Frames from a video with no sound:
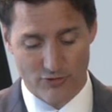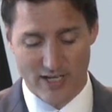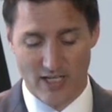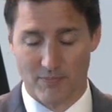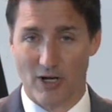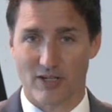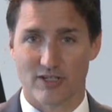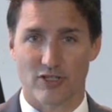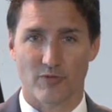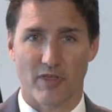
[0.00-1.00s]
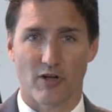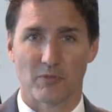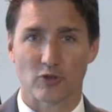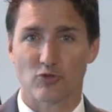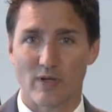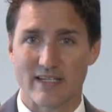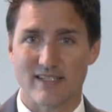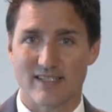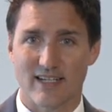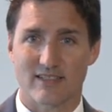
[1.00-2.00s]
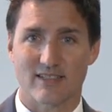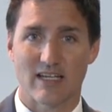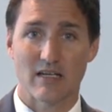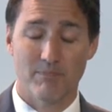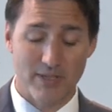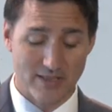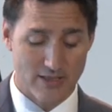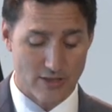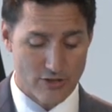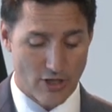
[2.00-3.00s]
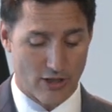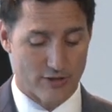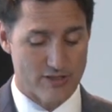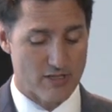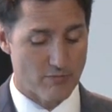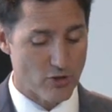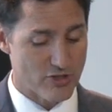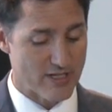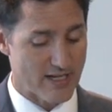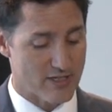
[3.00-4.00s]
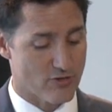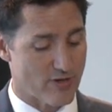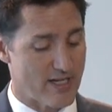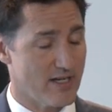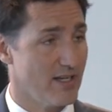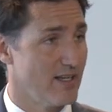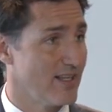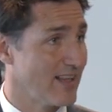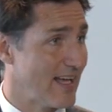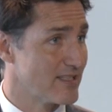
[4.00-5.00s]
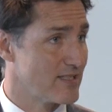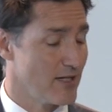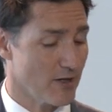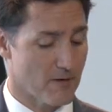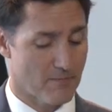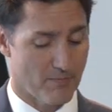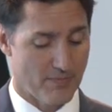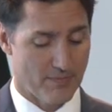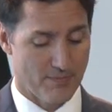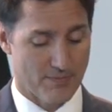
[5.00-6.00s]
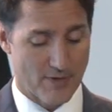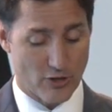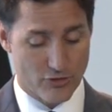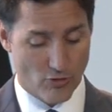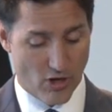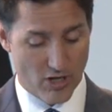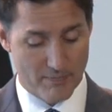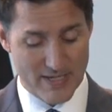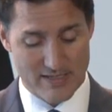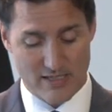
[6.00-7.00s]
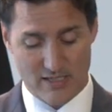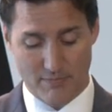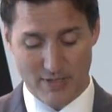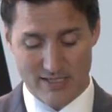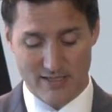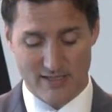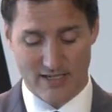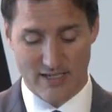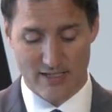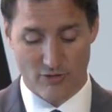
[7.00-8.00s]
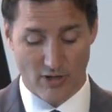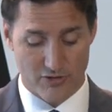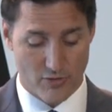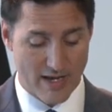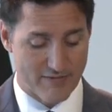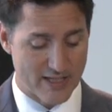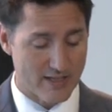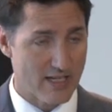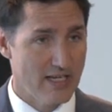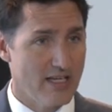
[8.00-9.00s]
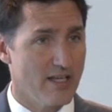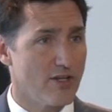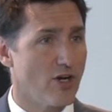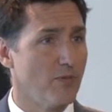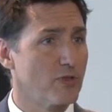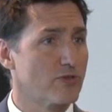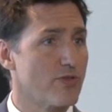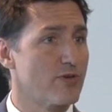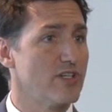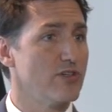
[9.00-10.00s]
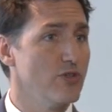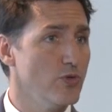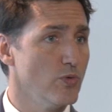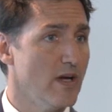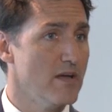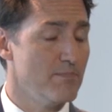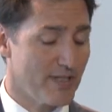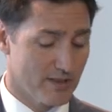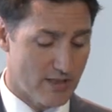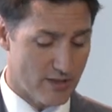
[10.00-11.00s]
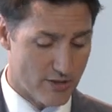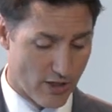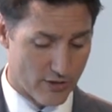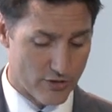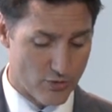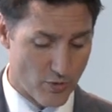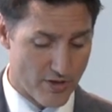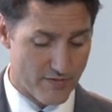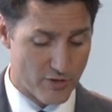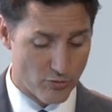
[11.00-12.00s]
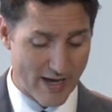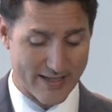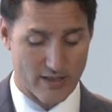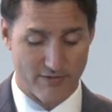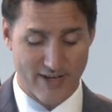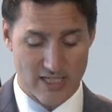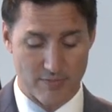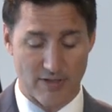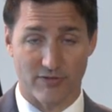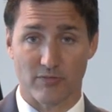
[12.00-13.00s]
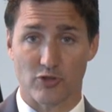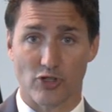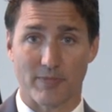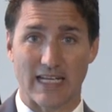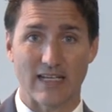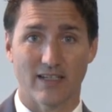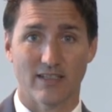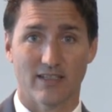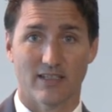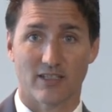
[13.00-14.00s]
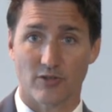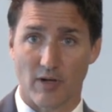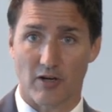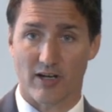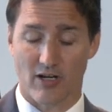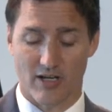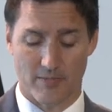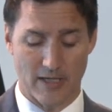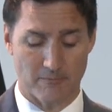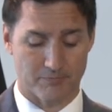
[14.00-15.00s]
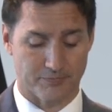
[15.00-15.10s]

trading partners, with almost twenty-six billion dollars in merchandise trade last year. Our strong business-to-business ties are also evident in the almost thirty-two billion dollars worth of direct investment from Germany into our economy.